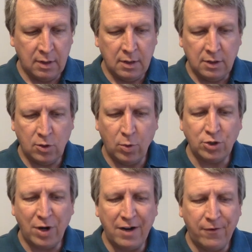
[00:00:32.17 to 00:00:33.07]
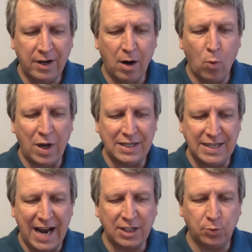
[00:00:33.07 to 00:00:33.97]
So we're trying to figure out what
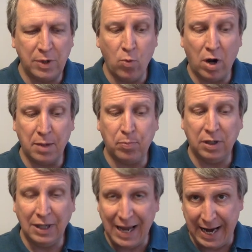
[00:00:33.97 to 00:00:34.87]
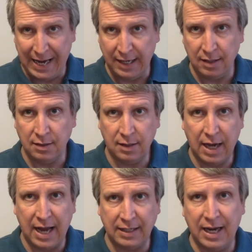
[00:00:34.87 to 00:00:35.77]
decks we want to play
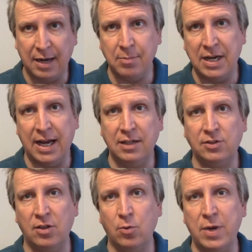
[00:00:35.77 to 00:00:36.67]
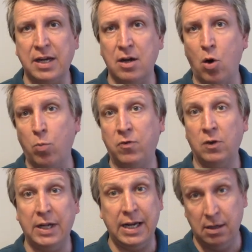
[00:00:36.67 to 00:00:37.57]
at game day so that we can
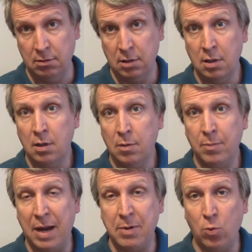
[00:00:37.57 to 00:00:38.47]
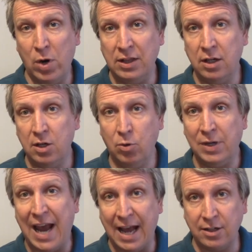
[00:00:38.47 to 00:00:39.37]
hopefully maybe win the new
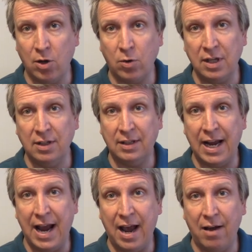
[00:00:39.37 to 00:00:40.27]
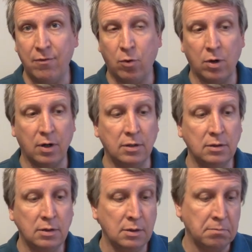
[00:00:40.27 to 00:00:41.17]
cat token that they have or
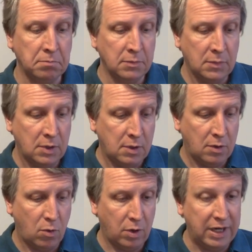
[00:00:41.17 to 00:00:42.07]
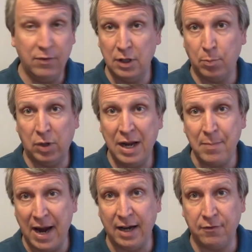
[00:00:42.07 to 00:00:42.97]
even the
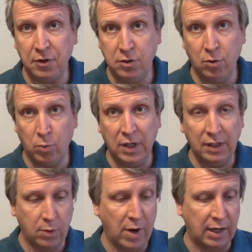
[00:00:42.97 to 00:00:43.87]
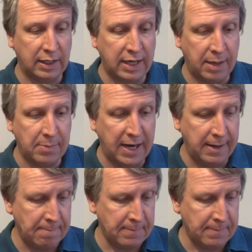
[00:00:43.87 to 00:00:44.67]
playmat if you do really well at game day.